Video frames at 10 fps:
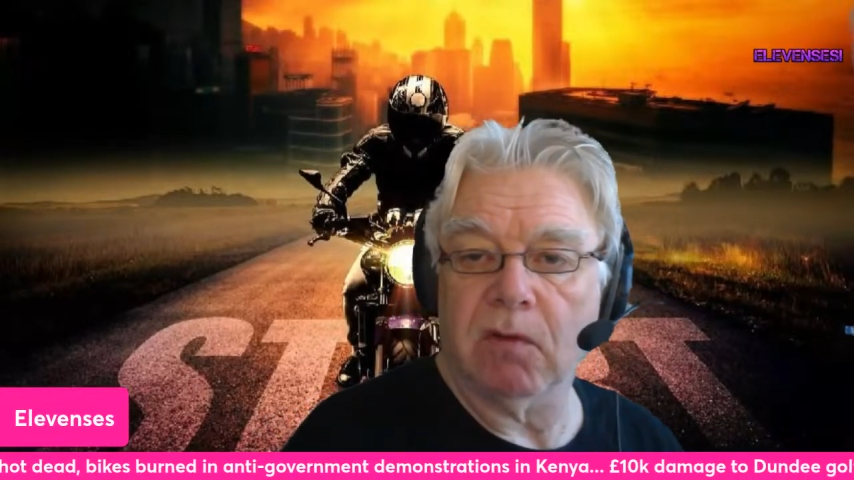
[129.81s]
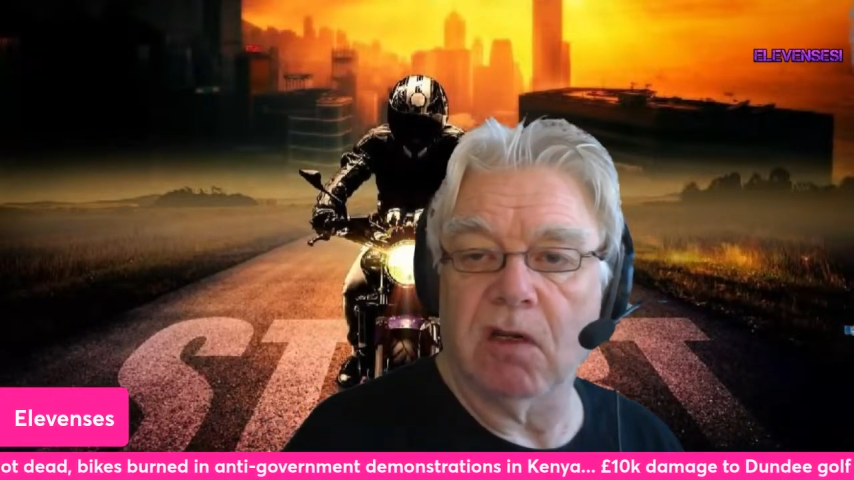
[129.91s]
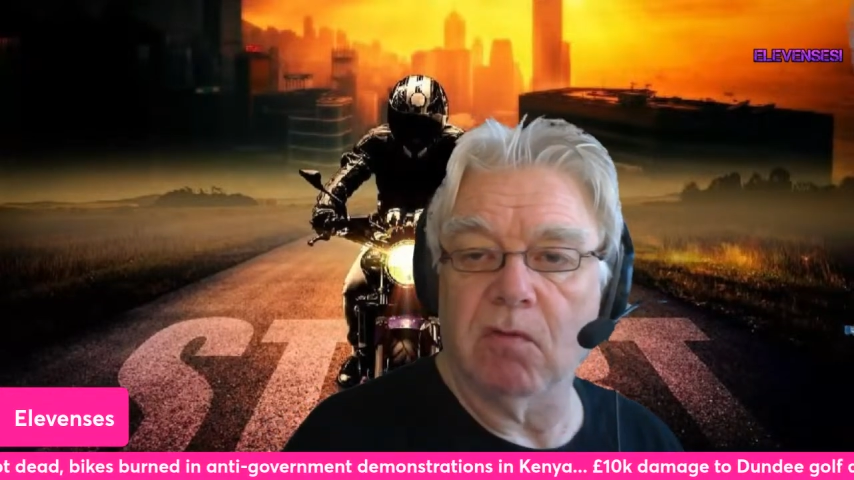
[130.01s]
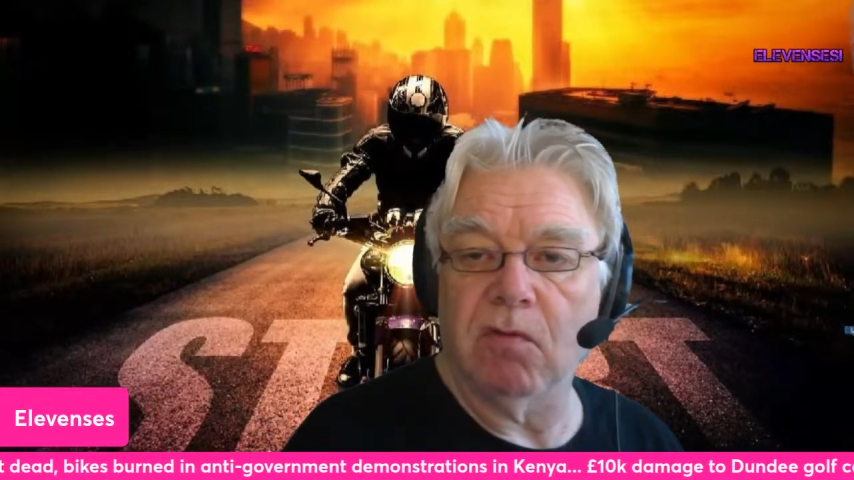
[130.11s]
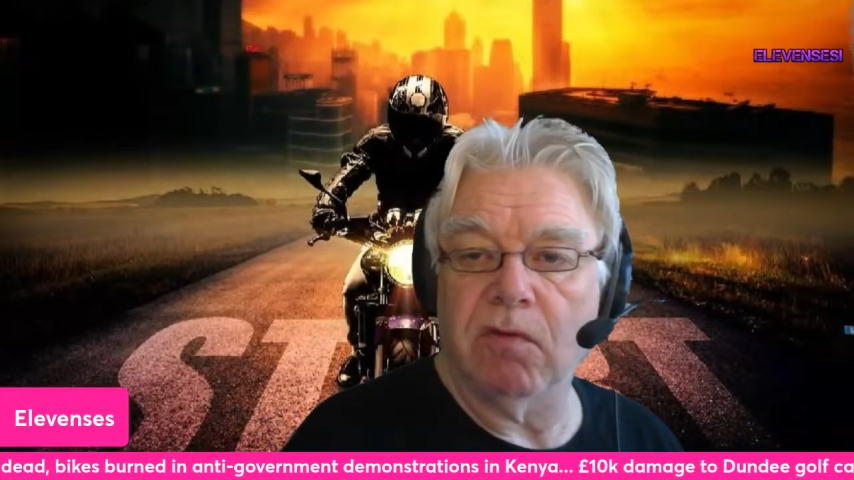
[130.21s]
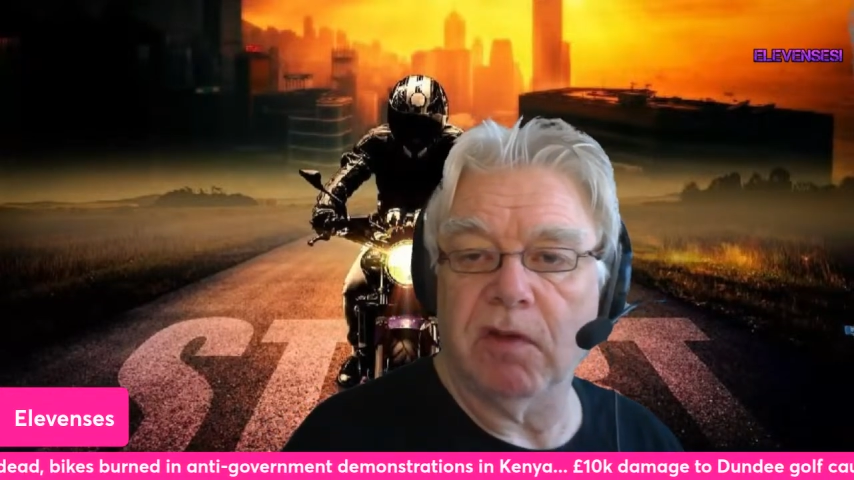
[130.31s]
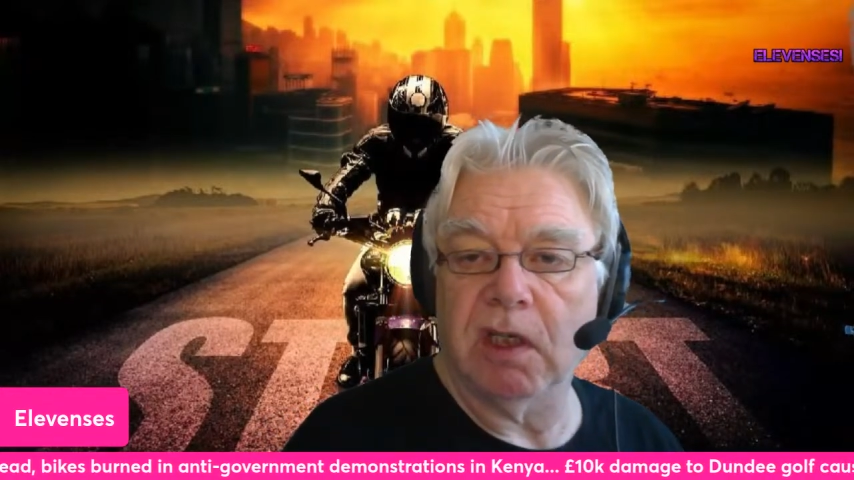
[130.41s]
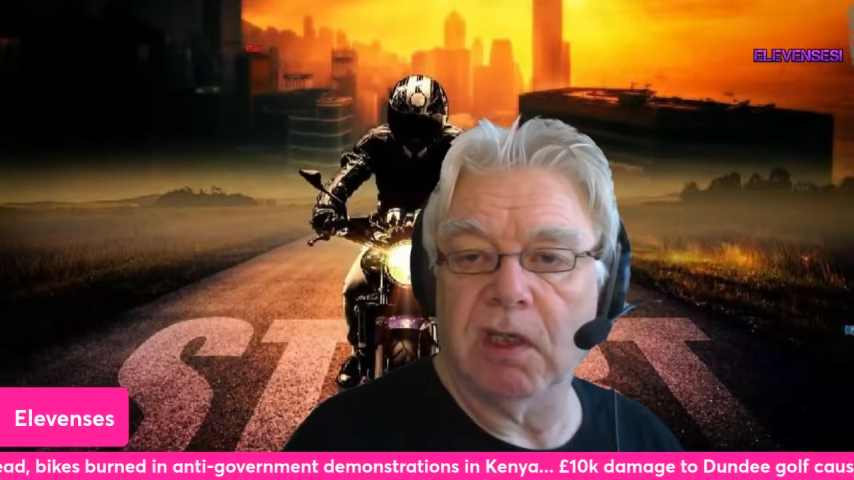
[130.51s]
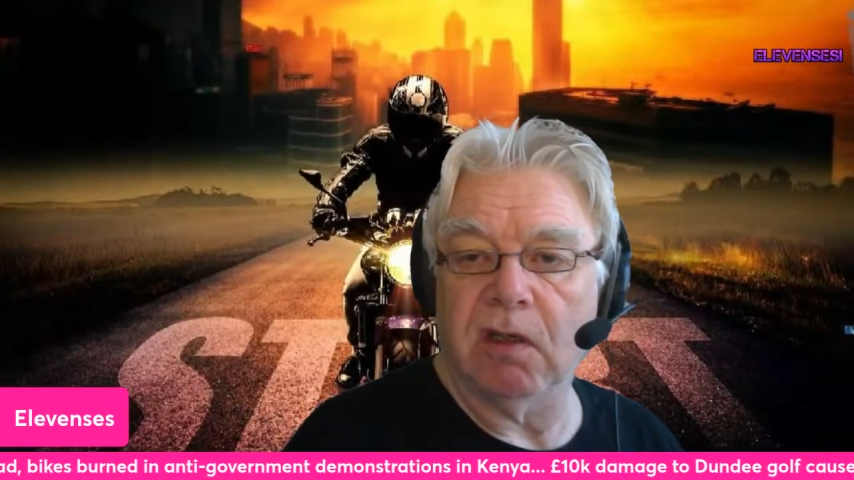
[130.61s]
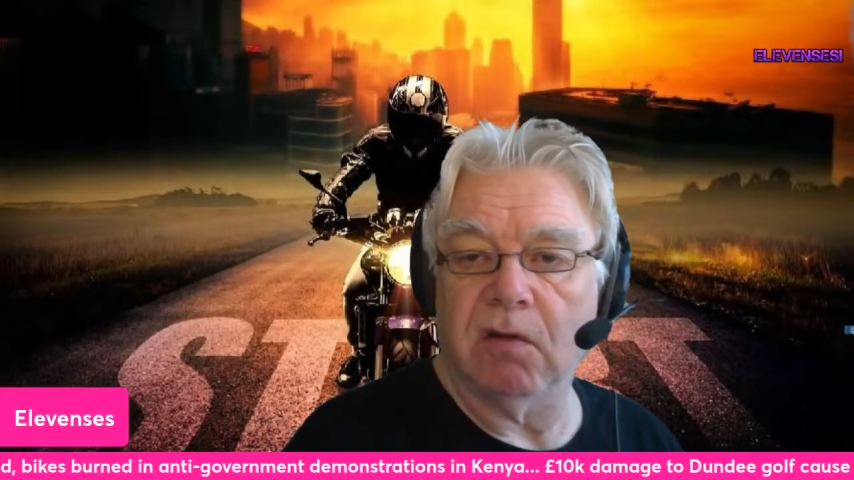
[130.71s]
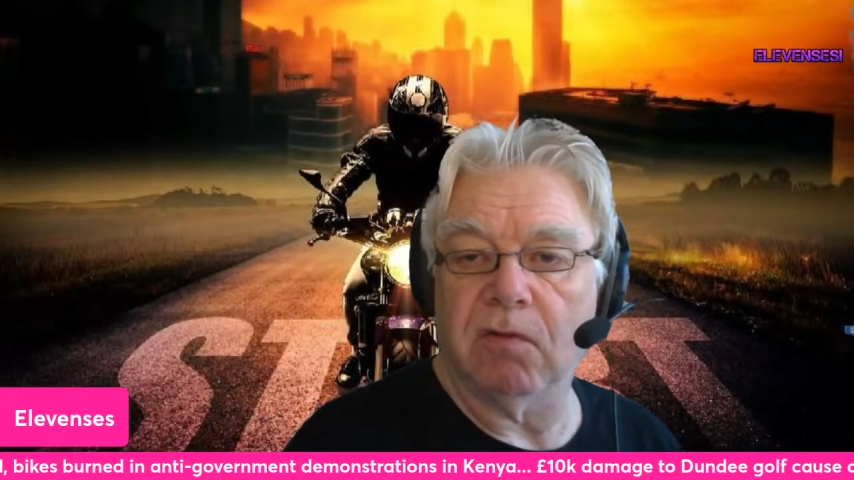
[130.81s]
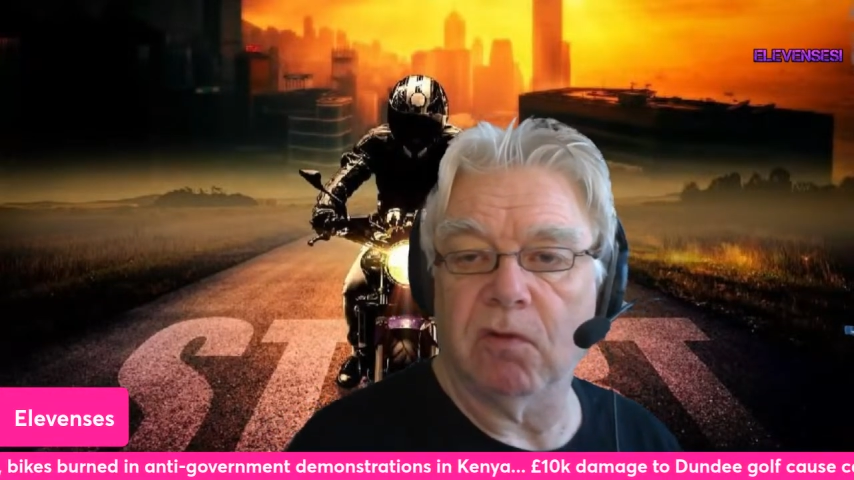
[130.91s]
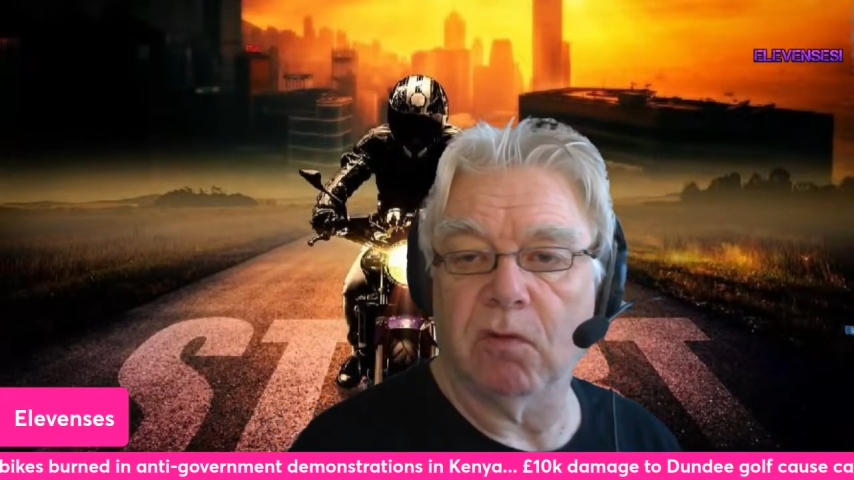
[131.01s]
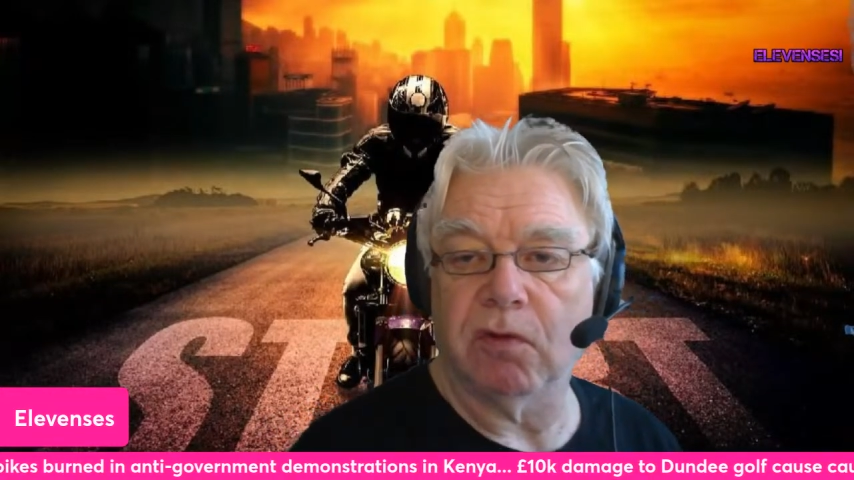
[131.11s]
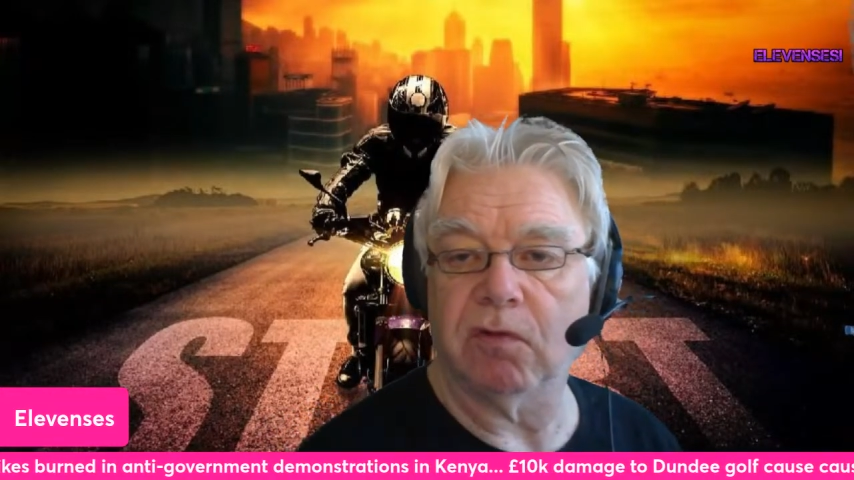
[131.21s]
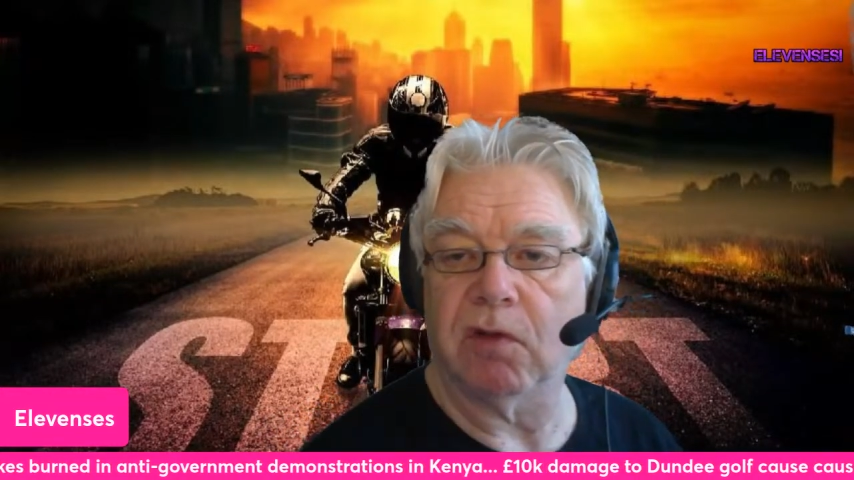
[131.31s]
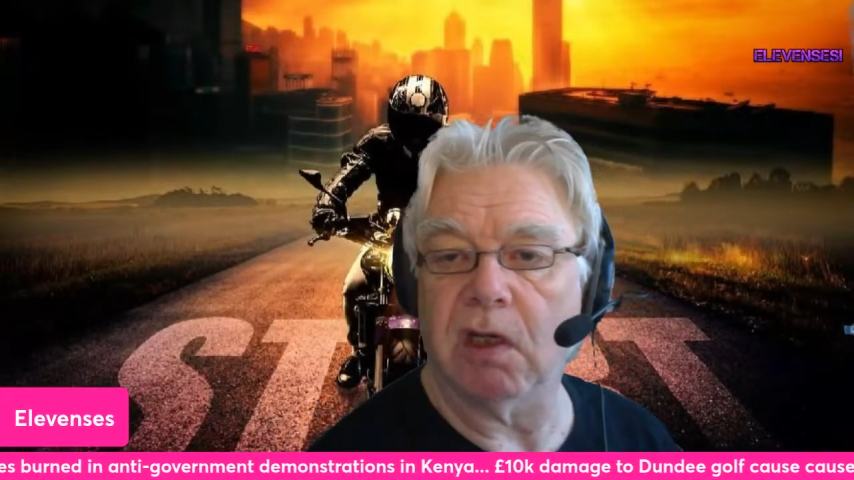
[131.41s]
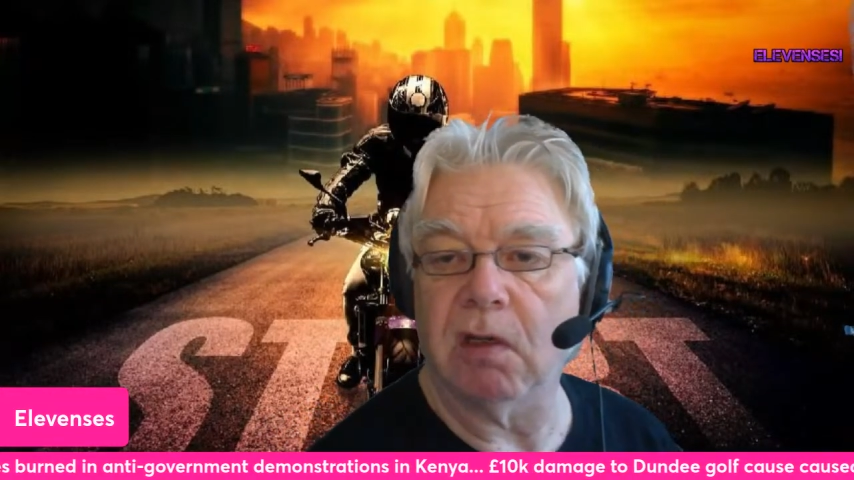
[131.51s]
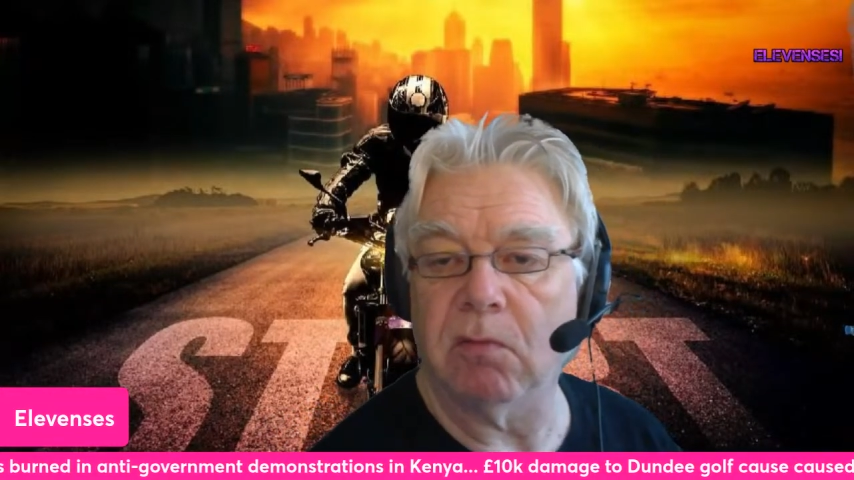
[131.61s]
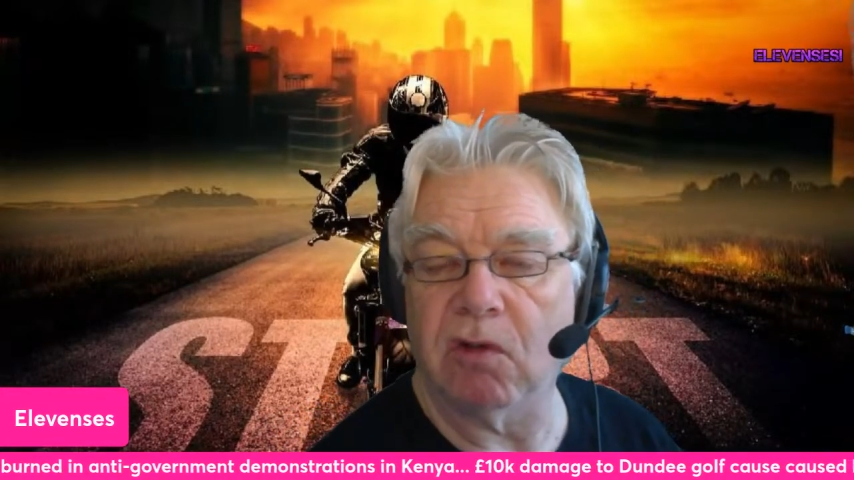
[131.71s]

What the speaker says: The Gryffin 450,